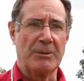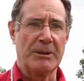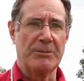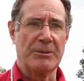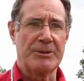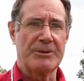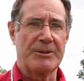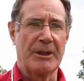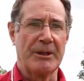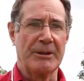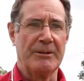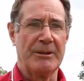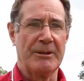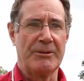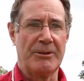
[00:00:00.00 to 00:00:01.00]
One was
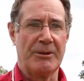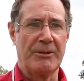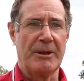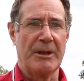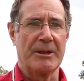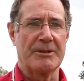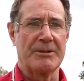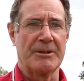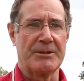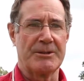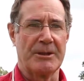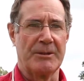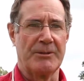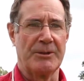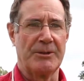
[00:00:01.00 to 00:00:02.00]
sown in
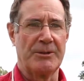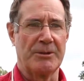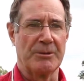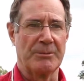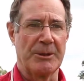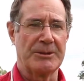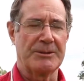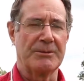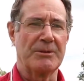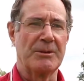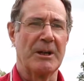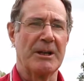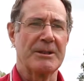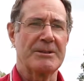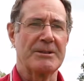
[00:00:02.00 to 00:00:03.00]
2007 to a mix of
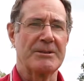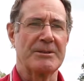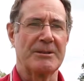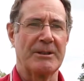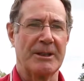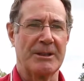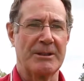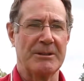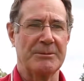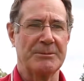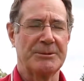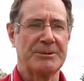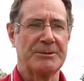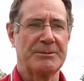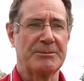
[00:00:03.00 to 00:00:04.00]
grasses and
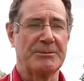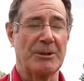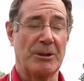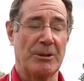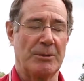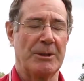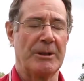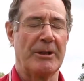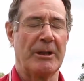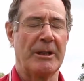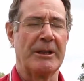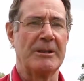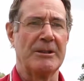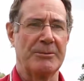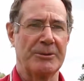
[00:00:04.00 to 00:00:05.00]
legumes. No, well, the
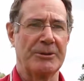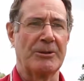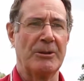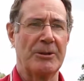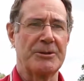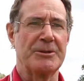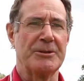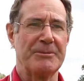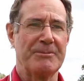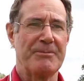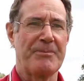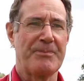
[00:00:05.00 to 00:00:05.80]
legume was lucerne.